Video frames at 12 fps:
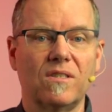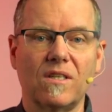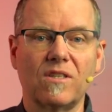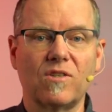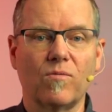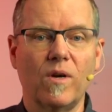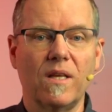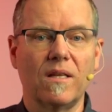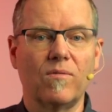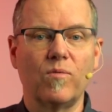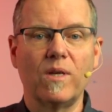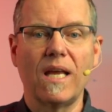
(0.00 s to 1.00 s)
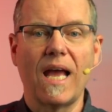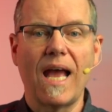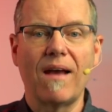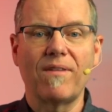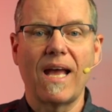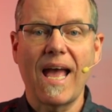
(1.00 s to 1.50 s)
such a way that we
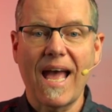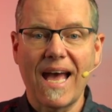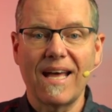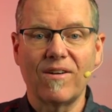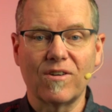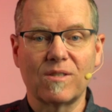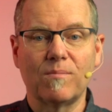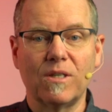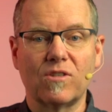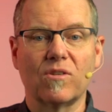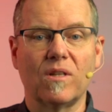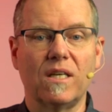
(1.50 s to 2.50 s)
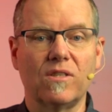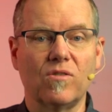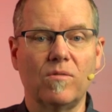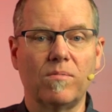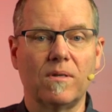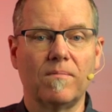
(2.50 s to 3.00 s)
have had our spiritual eyes
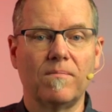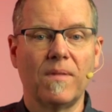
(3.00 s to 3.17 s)
open,